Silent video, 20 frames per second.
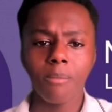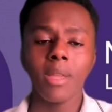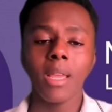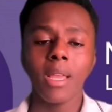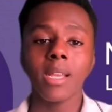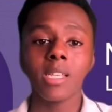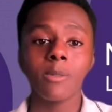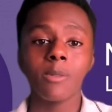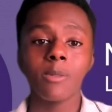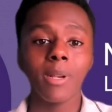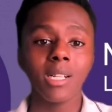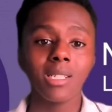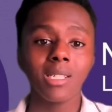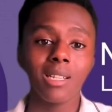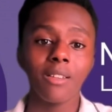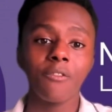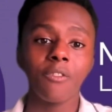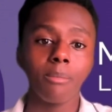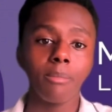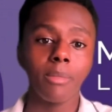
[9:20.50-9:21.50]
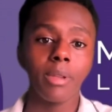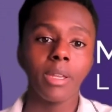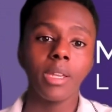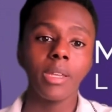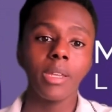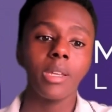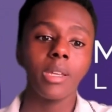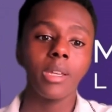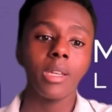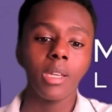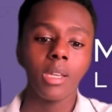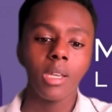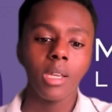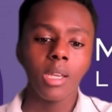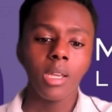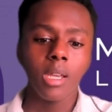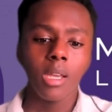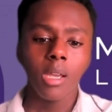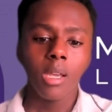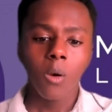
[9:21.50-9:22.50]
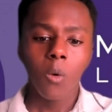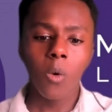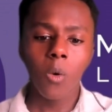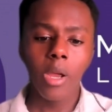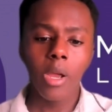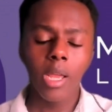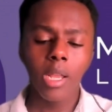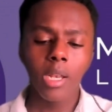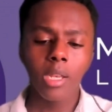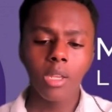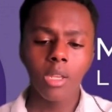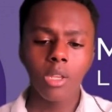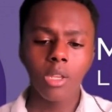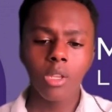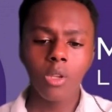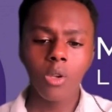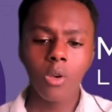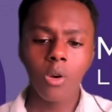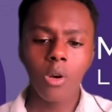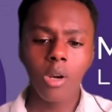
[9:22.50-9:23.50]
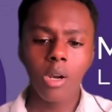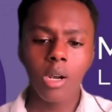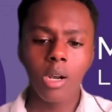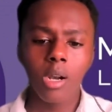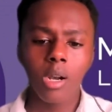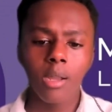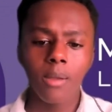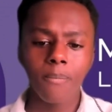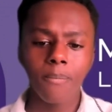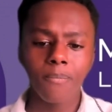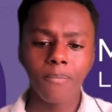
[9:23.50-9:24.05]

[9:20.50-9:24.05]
especially for me, when you're